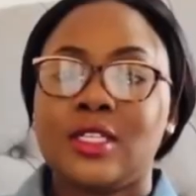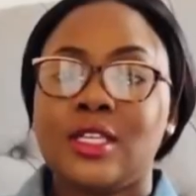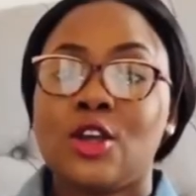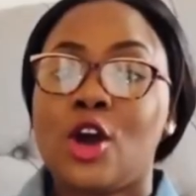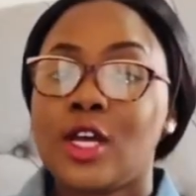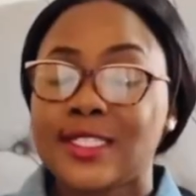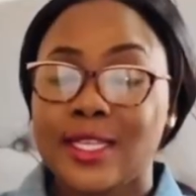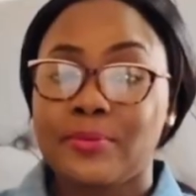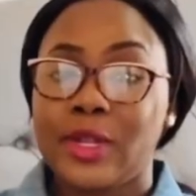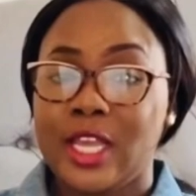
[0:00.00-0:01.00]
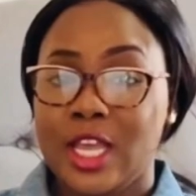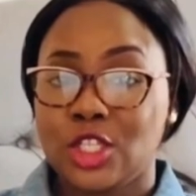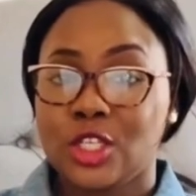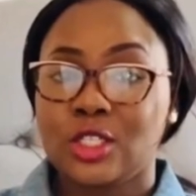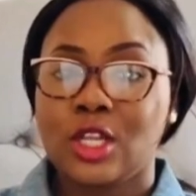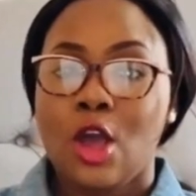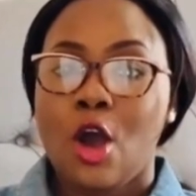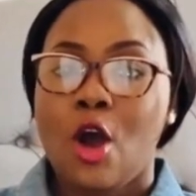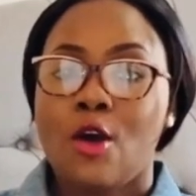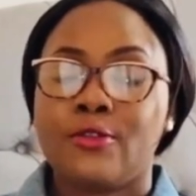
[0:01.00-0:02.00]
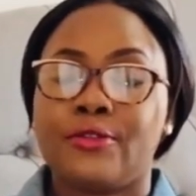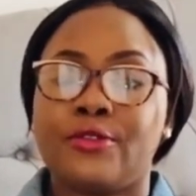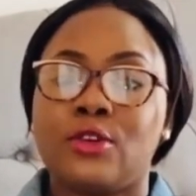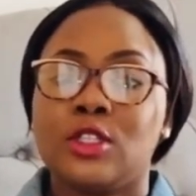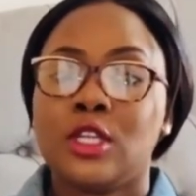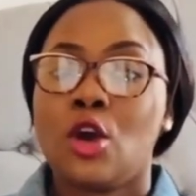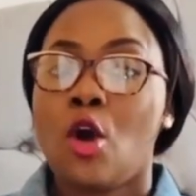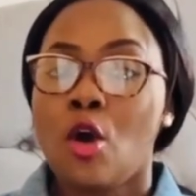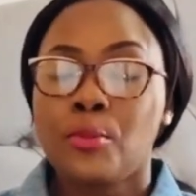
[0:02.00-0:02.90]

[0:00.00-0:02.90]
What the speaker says: the cost implication of the whole